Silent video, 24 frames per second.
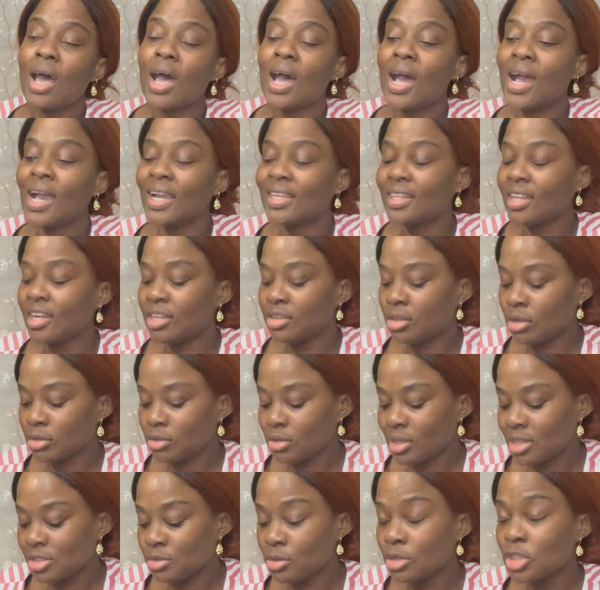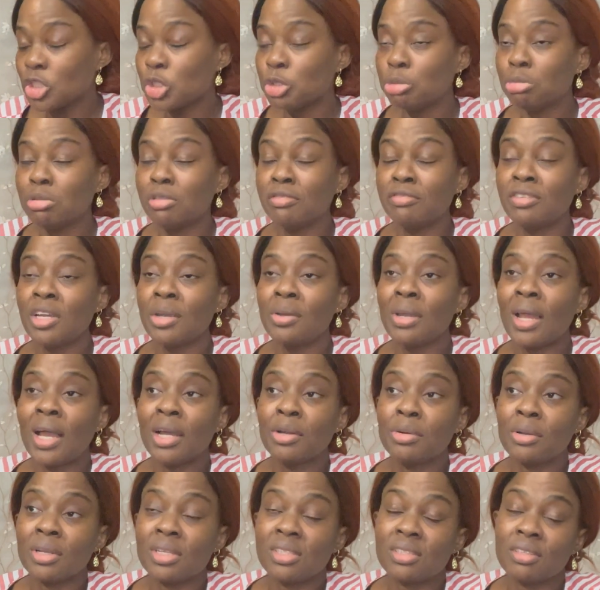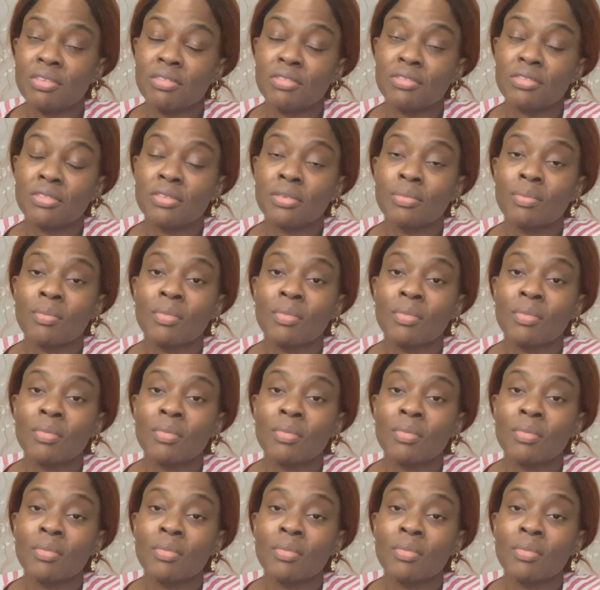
either the doctor is going to be very aggressive,